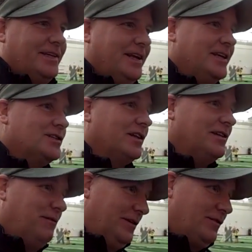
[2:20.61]
And he's on
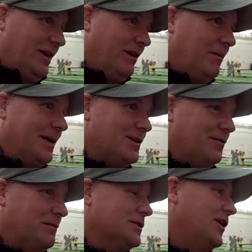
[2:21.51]
defense right now. Imagine
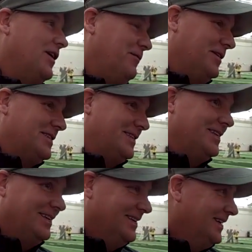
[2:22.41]
if he was on offense.
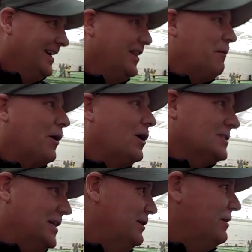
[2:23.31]
And they would
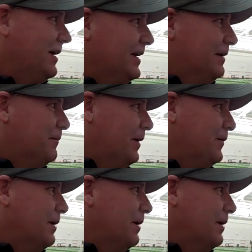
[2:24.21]
all center around him.